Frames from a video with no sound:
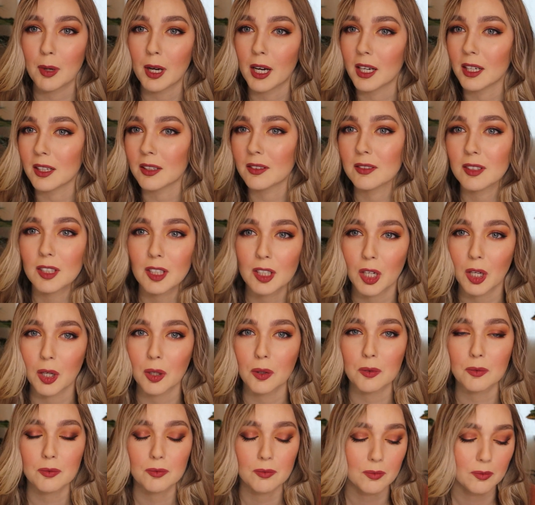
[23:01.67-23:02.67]
but you
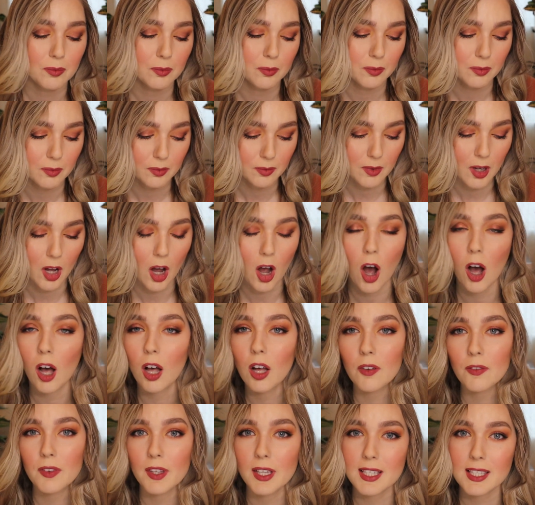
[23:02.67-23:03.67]
know,
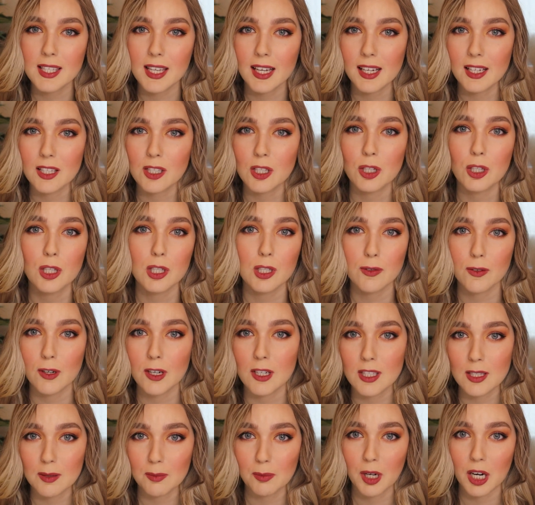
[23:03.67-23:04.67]
all of these things are just
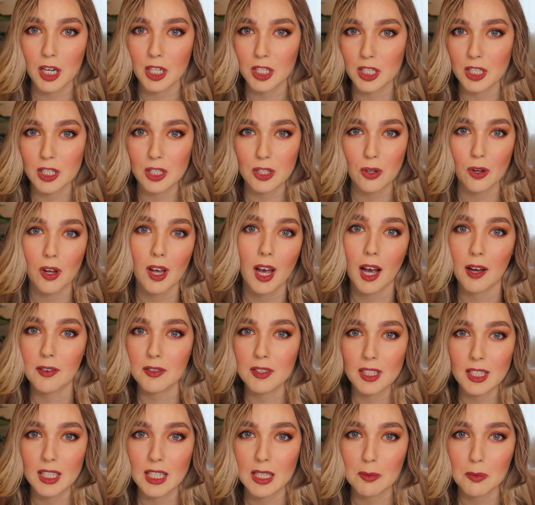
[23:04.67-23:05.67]
first impressions, so I'll
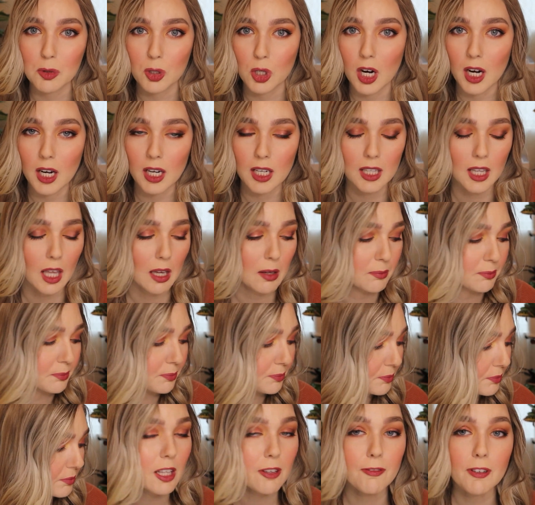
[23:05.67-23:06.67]
have to keep trying
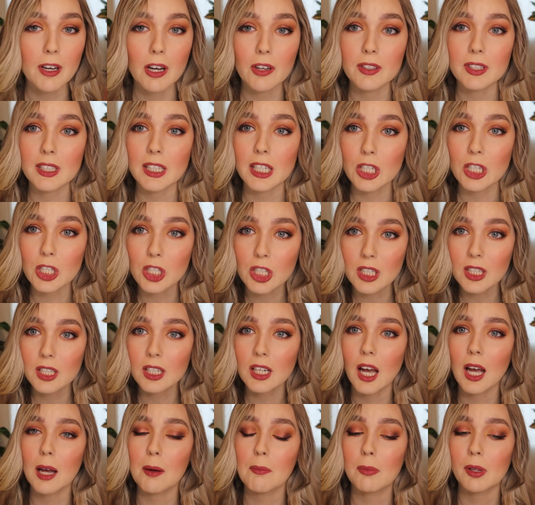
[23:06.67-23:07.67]
them. The foundation,
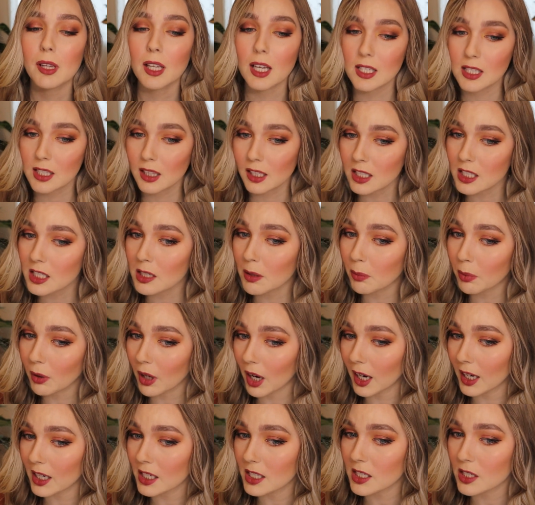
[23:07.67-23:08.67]
I'm pleasantly
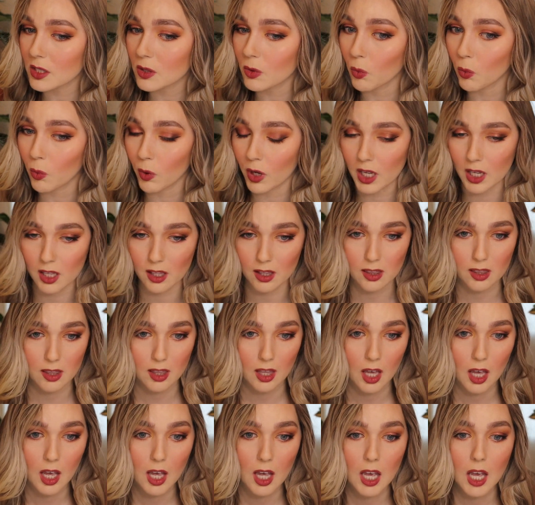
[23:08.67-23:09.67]
surprised with.
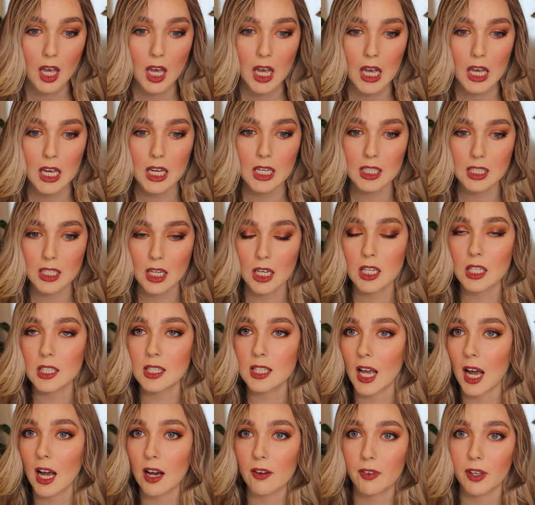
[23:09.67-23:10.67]
It
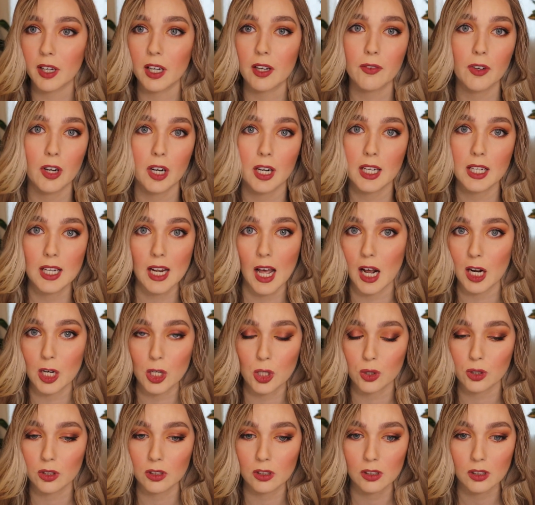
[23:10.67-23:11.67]
does have like a very
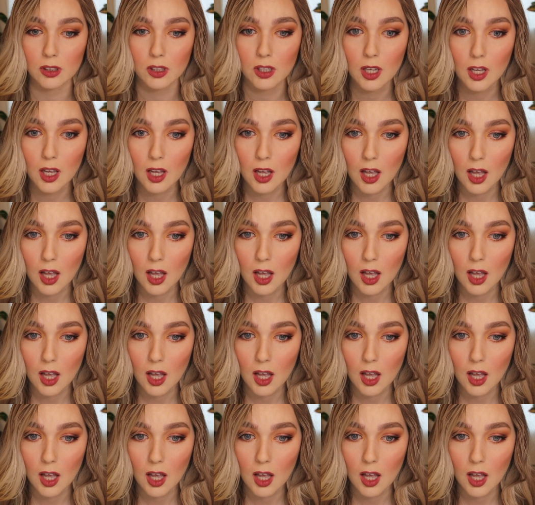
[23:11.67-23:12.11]
natural